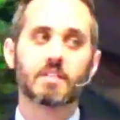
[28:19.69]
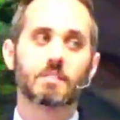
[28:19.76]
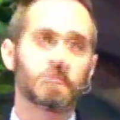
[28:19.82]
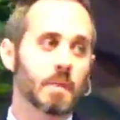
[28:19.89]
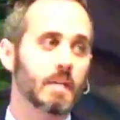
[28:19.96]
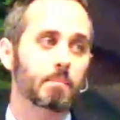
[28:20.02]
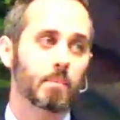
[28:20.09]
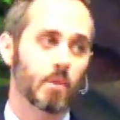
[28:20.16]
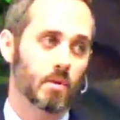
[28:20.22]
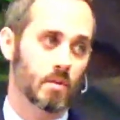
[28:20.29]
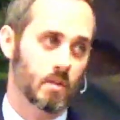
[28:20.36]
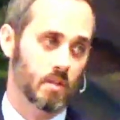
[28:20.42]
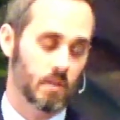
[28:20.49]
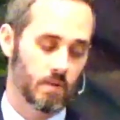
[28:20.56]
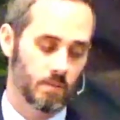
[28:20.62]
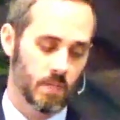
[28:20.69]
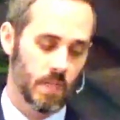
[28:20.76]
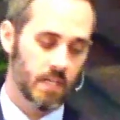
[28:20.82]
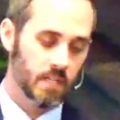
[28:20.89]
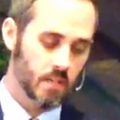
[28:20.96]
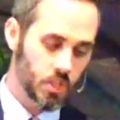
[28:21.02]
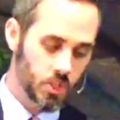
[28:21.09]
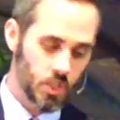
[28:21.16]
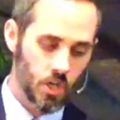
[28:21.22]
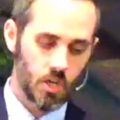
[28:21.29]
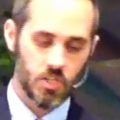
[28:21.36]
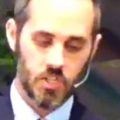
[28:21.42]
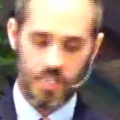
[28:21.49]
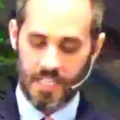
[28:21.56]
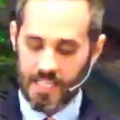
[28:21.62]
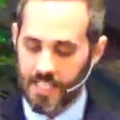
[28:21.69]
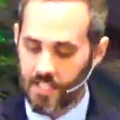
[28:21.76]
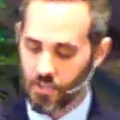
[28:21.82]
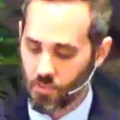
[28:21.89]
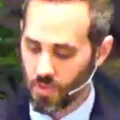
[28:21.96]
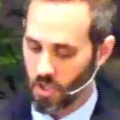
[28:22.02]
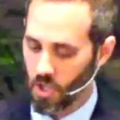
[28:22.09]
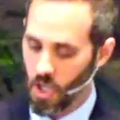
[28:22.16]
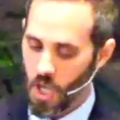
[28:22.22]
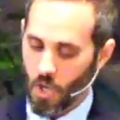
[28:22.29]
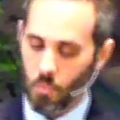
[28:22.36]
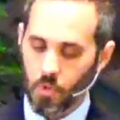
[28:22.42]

His people in the church and in Israel?